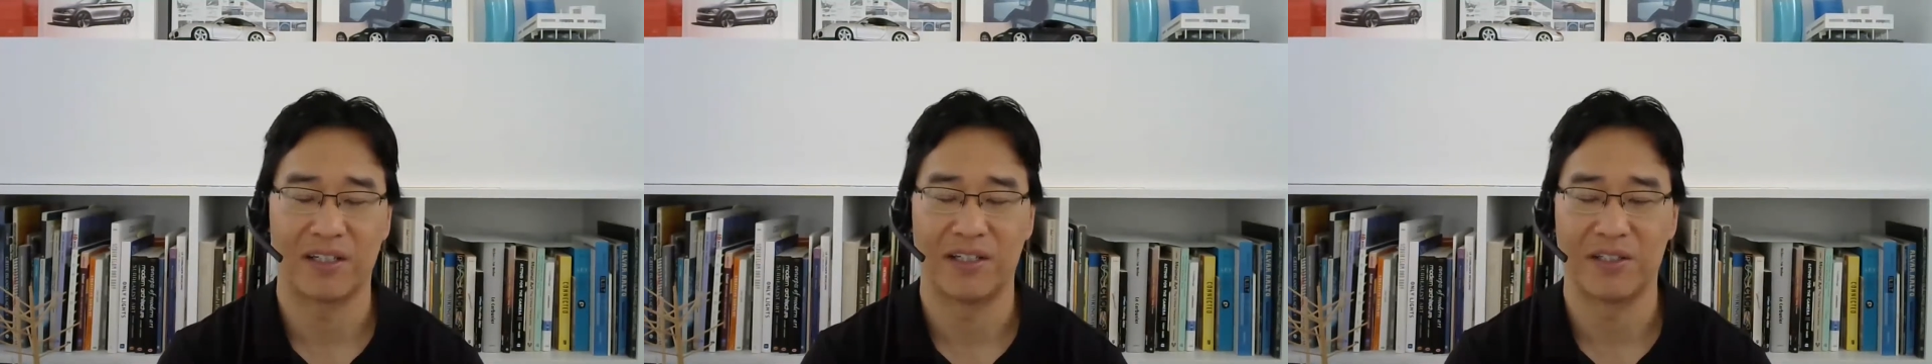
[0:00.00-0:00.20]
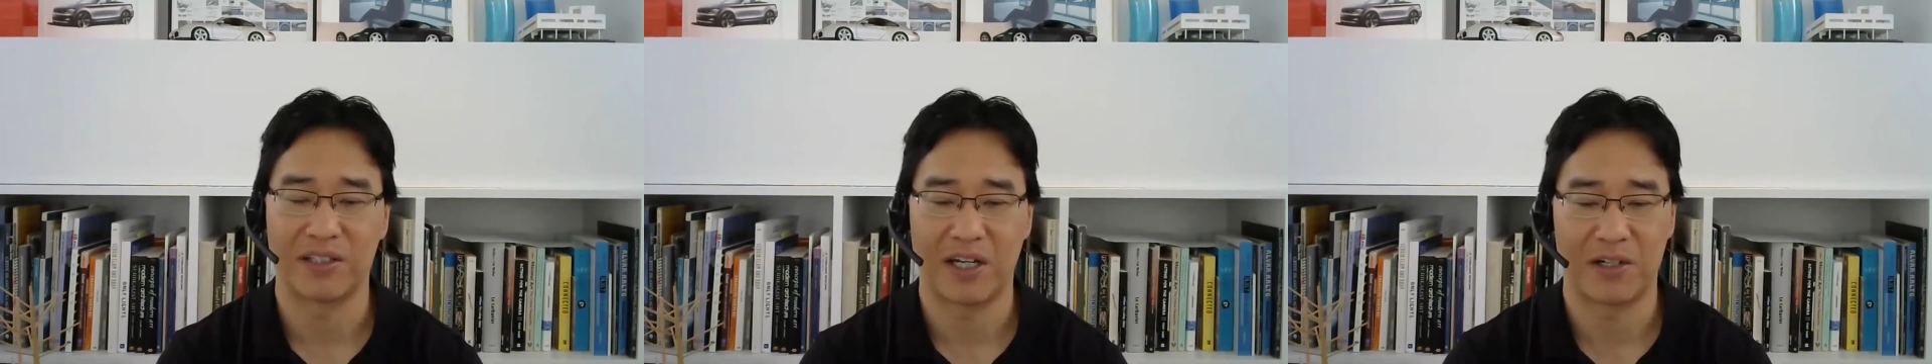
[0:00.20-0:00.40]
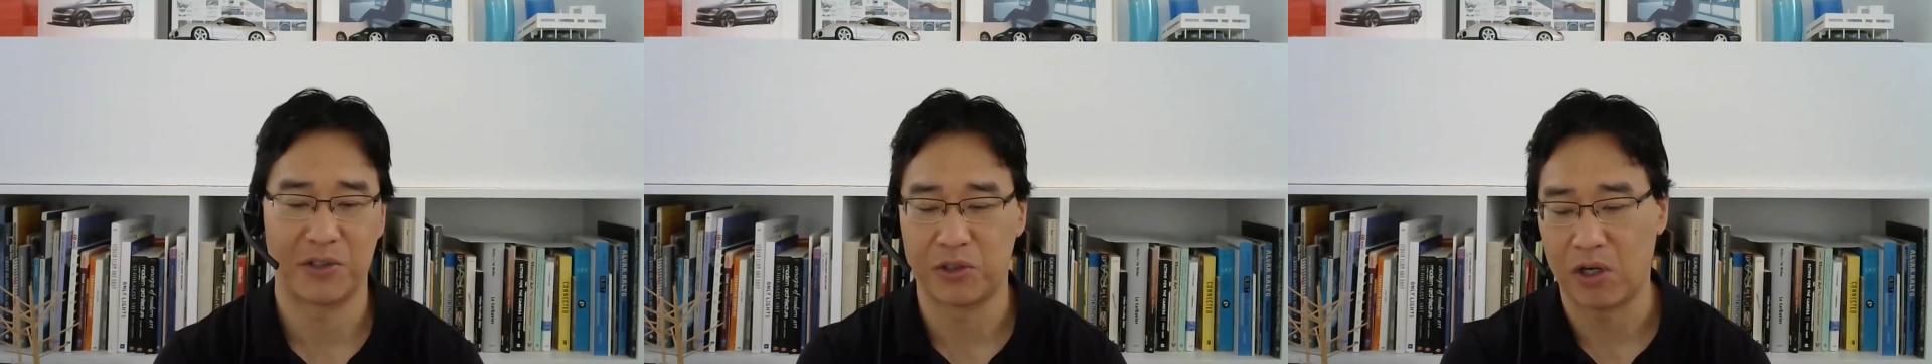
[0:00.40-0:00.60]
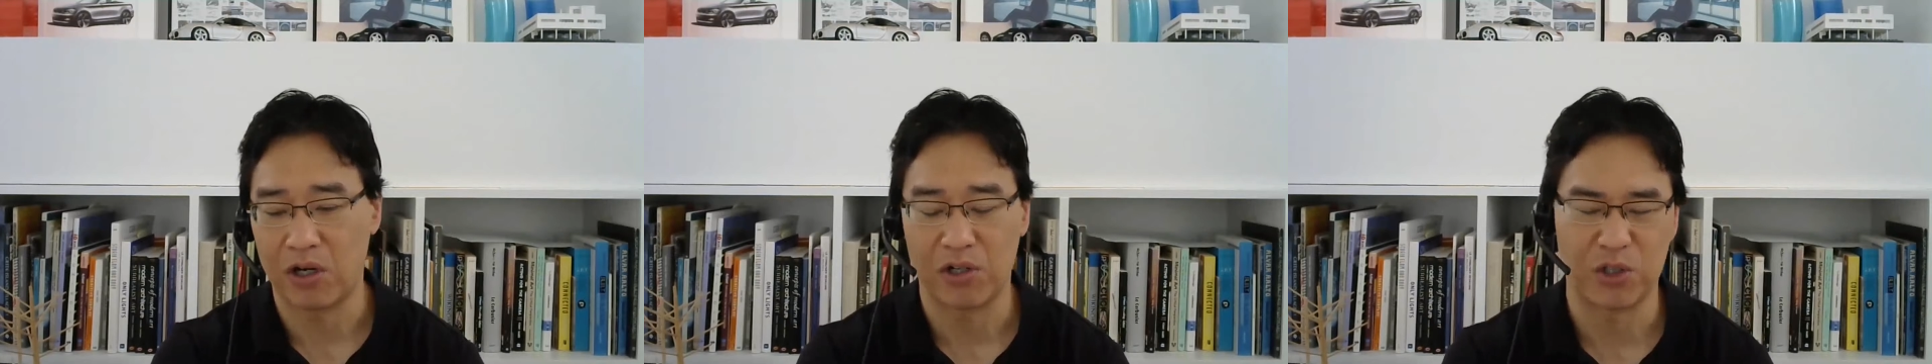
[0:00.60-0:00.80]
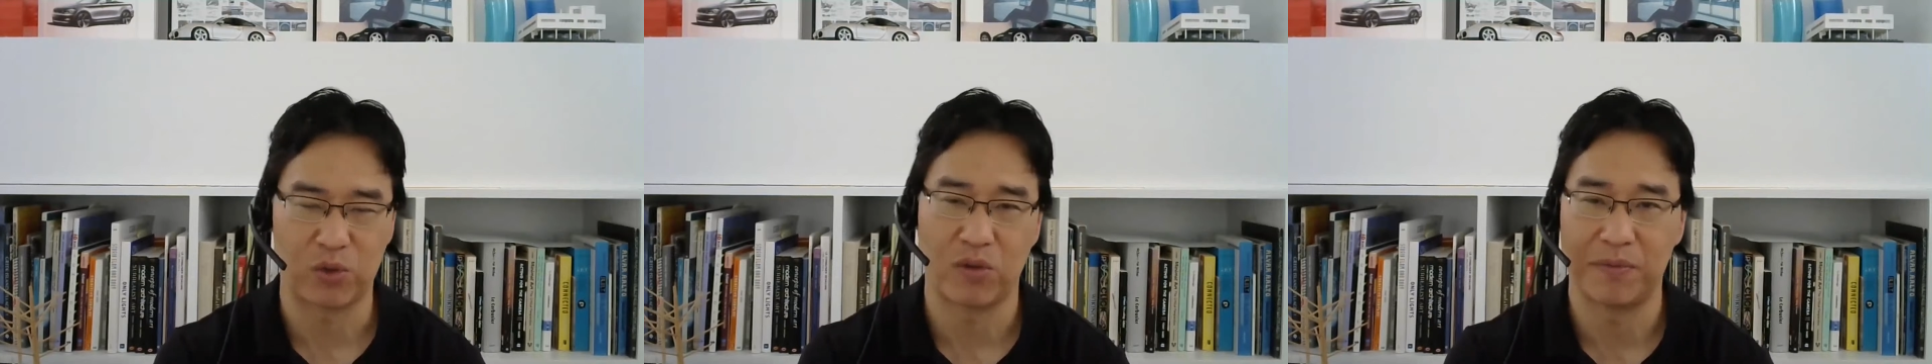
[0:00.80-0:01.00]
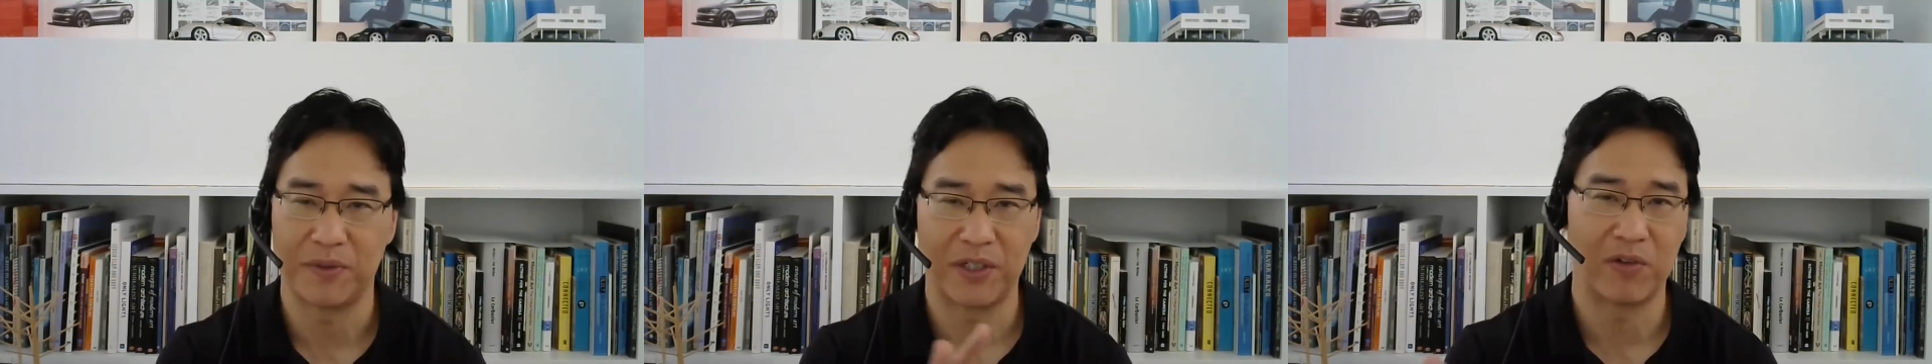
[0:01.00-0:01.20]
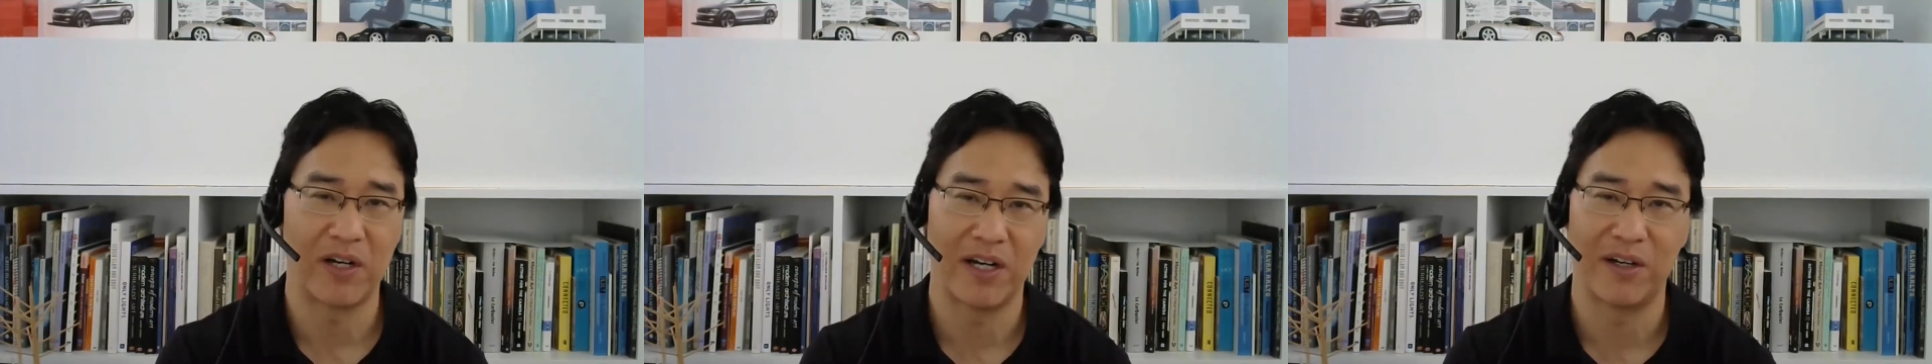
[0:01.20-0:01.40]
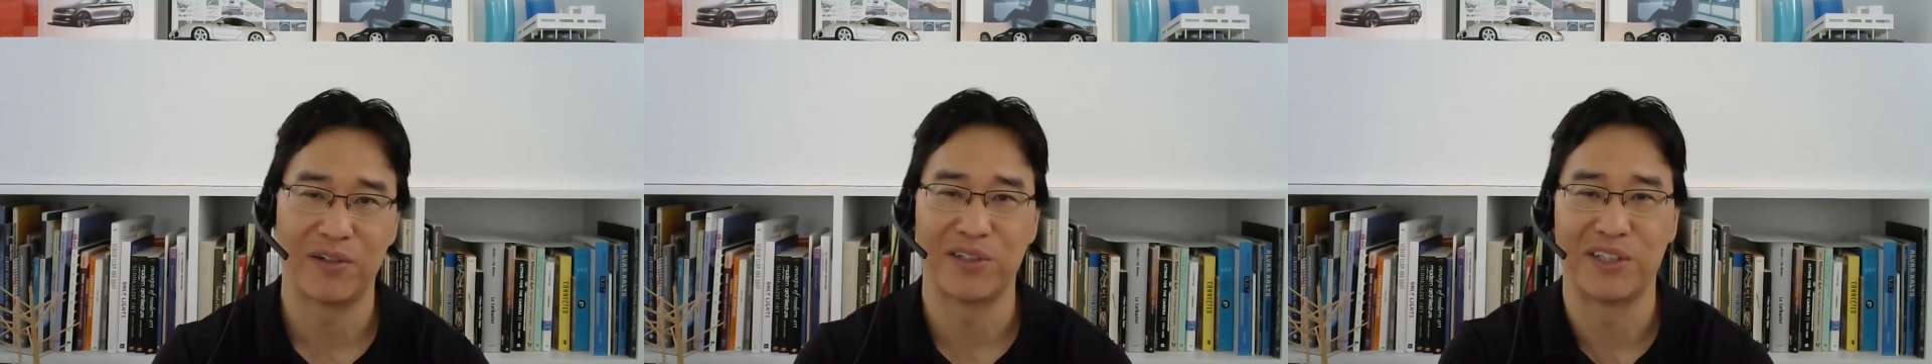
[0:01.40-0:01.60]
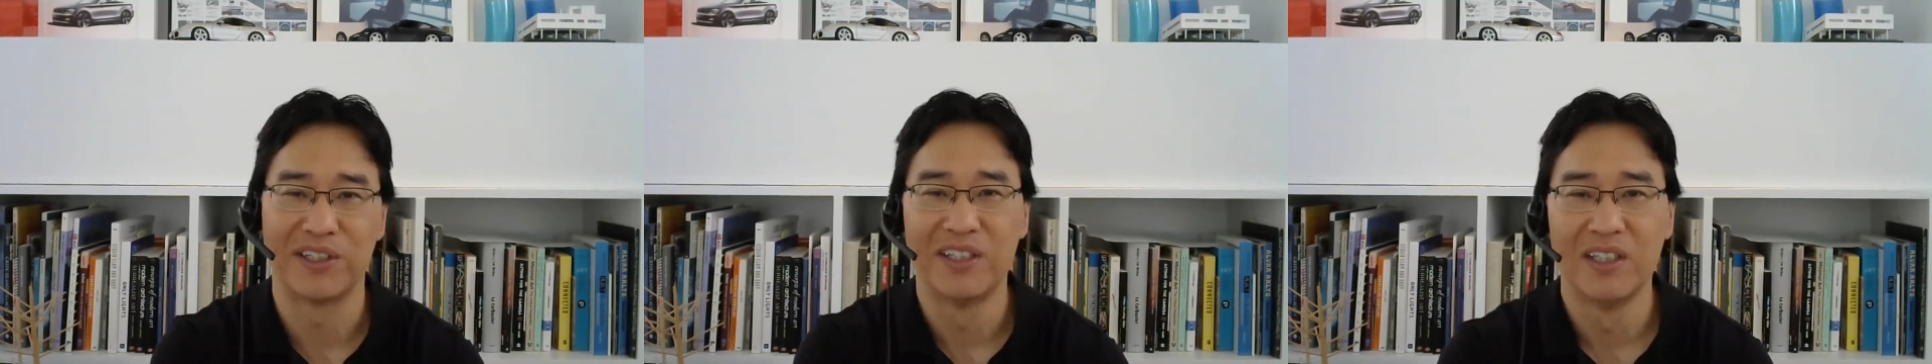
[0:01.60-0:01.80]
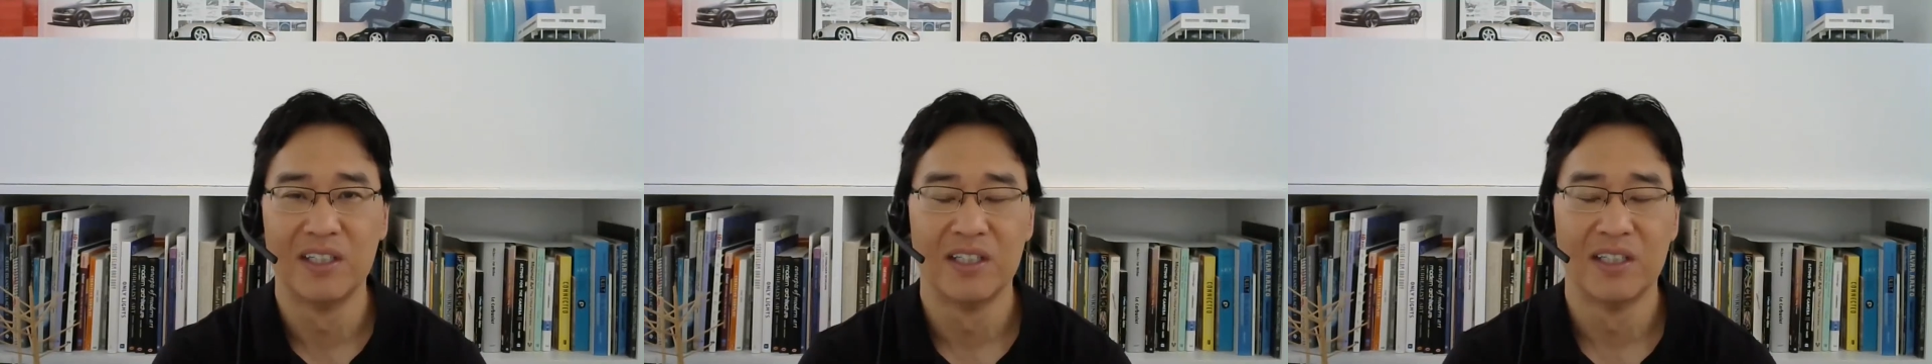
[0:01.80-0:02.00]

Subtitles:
And he's got his daughter swimming around, and